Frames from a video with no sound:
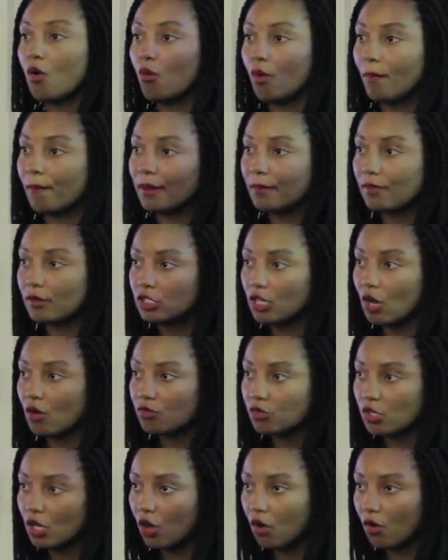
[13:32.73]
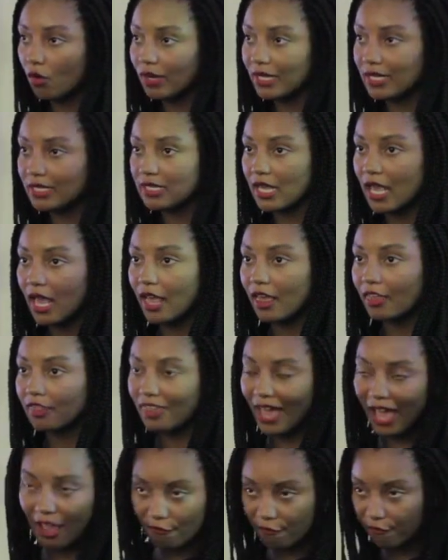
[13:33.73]
What people don't know is
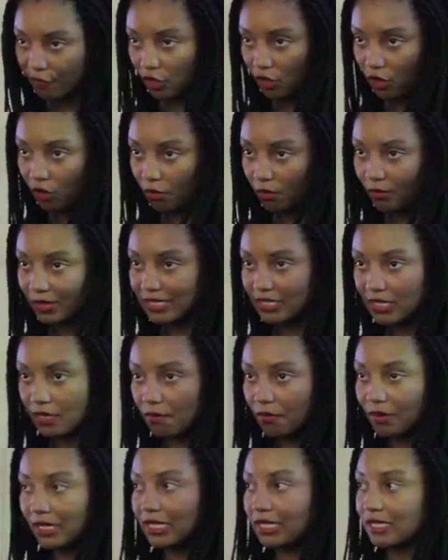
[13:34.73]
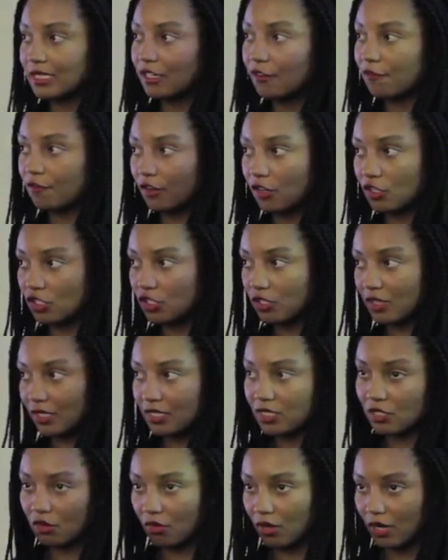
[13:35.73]
that film is completely different to the
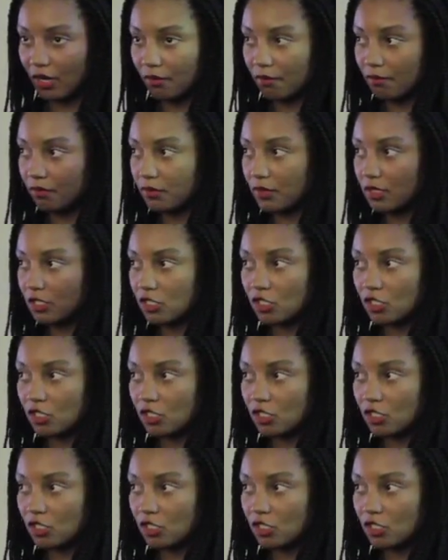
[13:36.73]
script.